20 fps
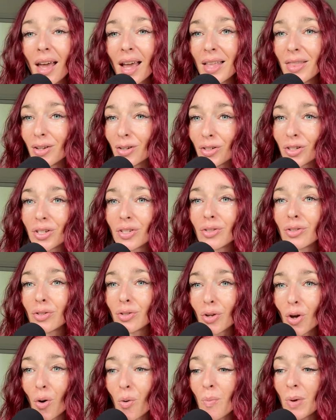And there's just
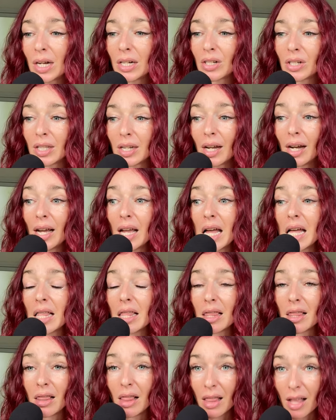so much that I
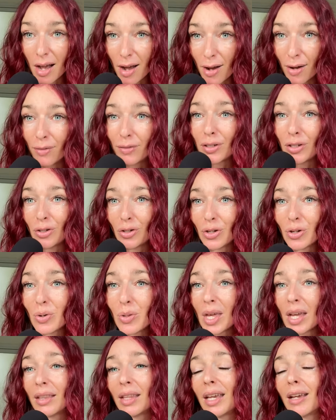love to do
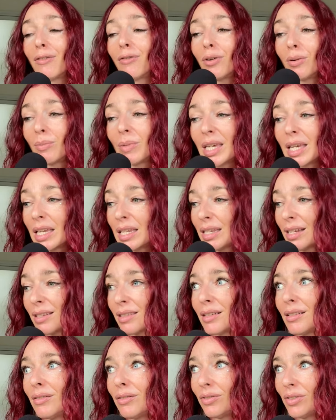that, like, for me, it
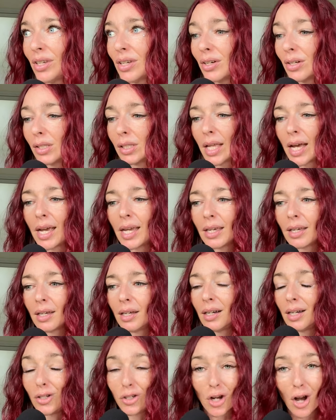doesn't feel like
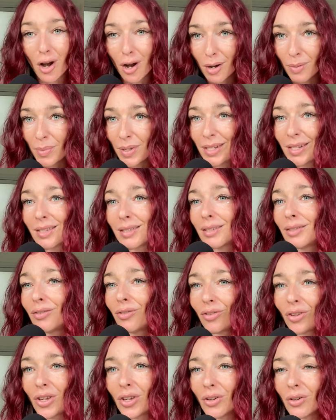a job. It doesn't
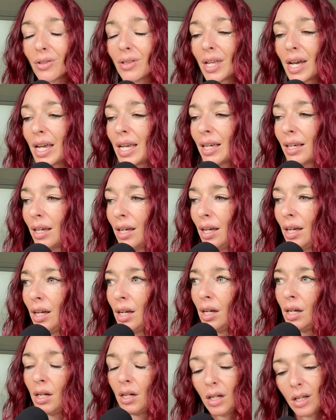feel like,
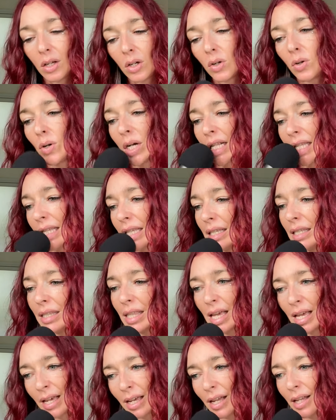oh, it's this
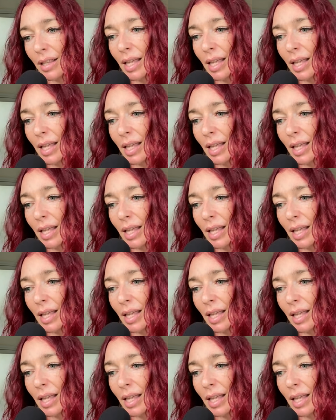thing.